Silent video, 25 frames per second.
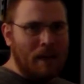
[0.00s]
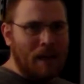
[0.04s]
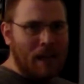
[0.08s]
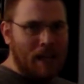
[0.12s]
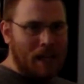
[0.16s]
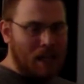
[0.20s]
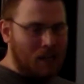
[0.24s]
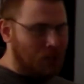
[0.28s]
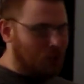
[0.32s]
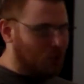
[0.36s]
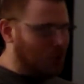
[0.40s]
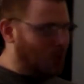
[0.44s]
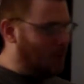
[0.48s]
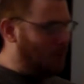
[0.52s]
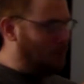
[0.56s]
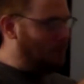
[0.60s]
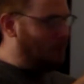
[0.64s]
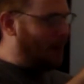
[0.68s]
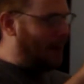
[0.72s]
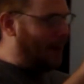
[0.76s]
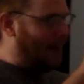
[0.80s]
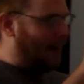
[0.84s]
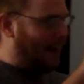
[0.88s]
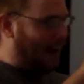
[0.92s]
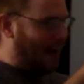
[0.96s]
it should
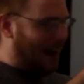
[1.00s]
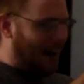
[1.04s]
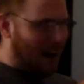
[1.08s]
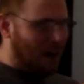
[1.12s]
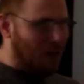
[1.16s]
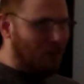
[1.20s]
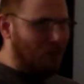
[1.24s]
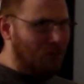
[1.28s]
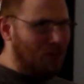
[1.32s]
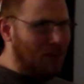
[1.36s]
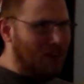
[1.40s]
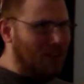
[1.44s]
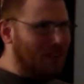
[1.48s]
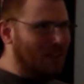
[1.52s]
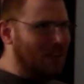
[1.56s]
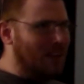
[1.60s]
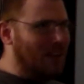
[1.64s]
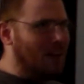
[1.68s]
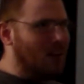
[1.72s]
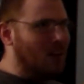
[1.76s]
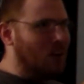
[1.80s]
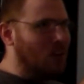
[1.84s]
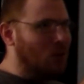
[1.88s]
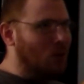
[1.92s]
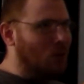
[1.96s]
make
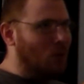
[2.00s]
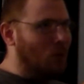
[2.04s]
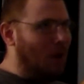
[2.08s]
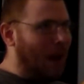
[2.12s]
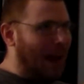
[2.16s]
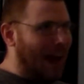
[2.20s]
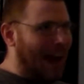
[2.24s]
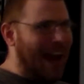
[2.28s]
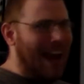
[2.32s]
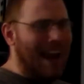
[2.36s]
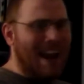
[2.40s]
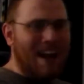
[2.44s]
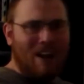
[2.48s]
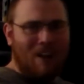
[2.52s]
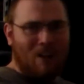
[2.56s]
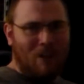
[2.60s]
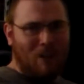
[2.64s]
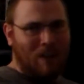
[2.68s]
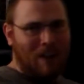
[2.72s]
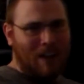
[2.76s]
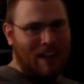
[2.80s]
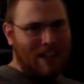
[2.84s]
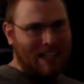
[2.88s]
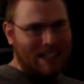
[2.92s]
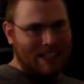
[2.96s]
everything you
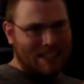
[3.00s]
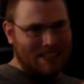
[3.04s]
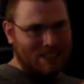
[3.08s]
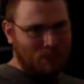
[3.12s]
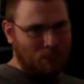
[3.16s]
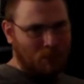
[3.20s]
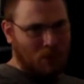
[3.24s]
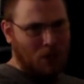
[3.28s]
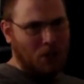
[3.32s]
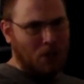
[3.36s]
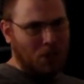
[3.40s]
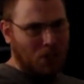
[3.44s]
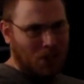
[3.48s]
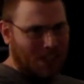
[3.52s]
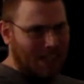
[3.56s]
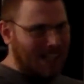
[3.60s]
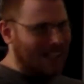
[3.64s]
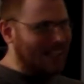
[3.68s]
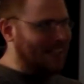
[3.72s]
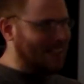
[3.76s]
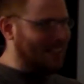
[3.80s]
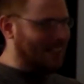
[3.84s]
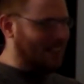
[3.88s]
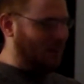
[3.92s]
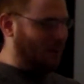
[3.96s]
analyze much
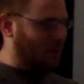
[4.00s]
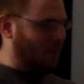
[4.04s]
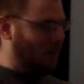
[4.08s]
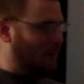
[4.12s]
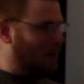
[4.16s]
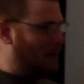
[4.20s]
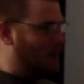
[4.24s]
easier.